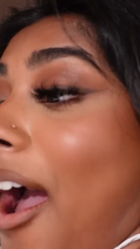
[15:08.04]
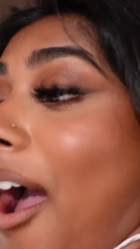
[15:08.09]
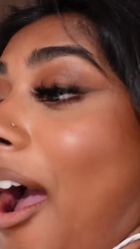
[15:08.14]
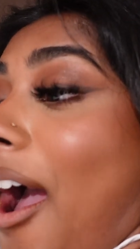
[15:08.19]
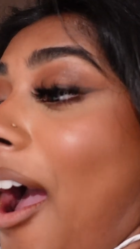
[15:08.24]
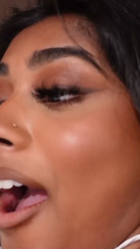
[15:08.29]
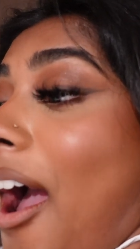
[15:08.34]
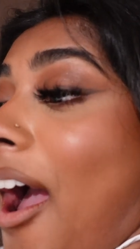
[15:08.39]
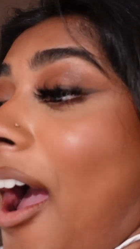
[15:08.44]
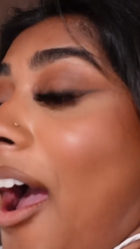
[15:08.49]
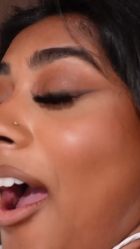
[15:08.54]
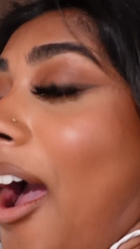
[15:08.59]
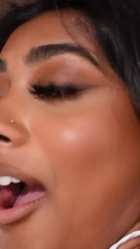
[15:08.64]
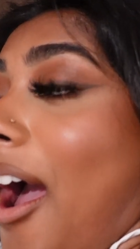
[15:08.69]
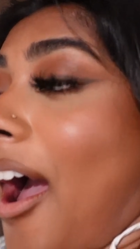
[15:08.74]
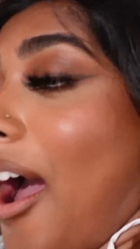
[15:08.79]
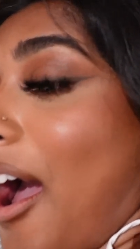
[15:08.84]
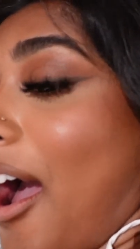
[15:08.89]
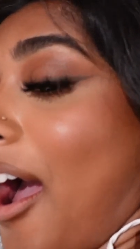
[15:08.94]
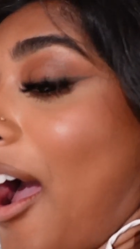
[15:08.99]
They're gonna see
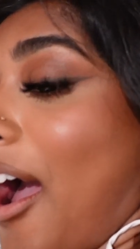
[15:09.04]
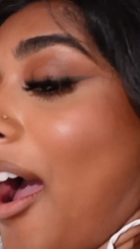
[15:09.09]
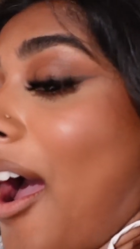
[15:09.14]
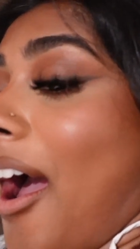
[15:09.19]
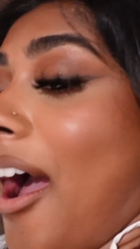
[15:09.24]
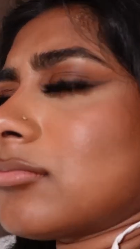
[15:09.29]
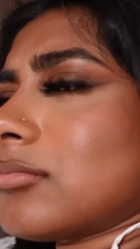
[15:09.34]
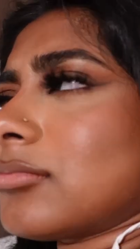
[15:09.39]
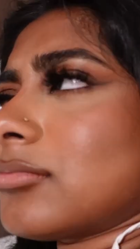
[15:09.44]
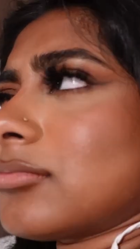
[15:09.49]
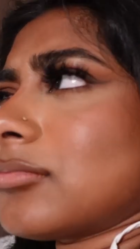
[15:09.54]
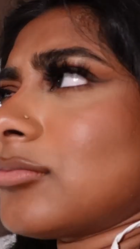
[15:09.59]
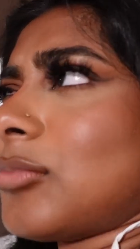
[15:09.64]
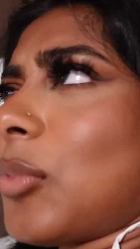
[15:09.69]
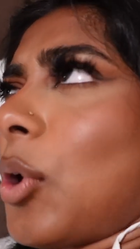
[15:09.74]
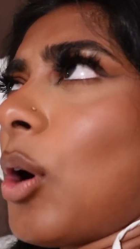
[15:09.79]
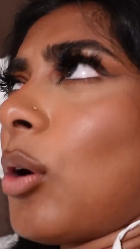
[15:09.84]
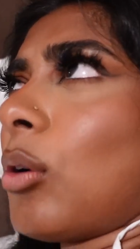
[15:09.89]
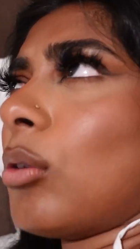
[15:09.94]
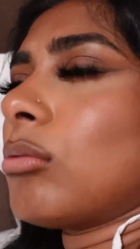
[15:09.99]
it anyways,
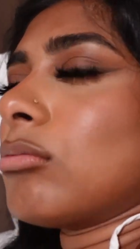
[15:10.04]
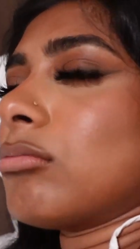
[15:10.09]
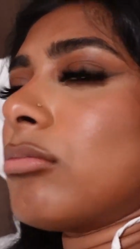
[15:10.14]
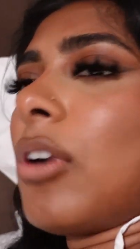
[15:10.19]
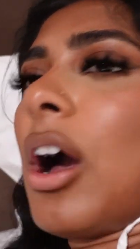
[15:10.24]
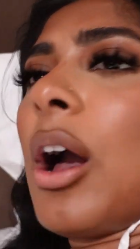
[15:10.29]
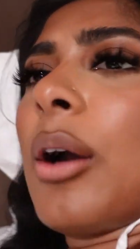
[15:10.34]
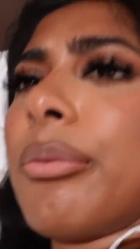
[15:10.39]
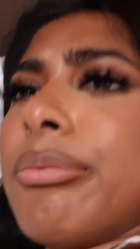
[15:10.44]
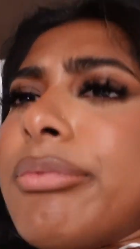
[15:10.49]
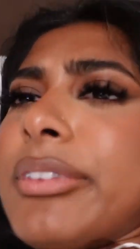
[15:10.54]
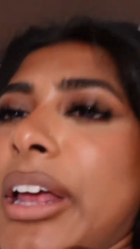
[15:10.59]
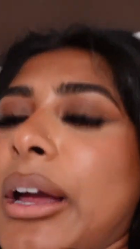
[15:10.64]
but